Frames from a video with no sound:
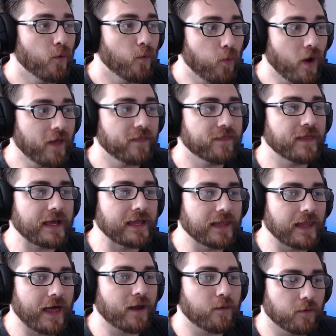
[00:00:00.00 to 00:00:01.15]
what the
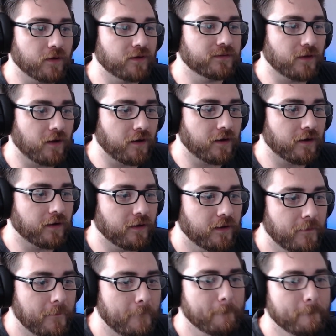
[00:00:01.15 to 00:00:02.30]
Clockworks are.
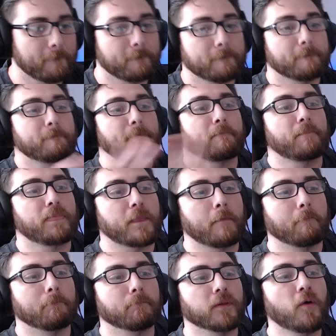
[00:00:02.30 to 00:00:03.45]

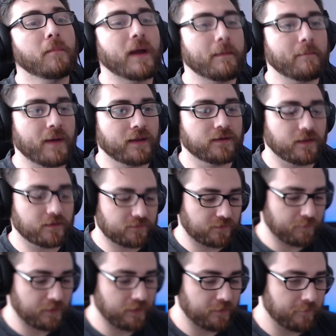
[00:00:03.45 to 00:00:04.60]
Blow my mind, SCP.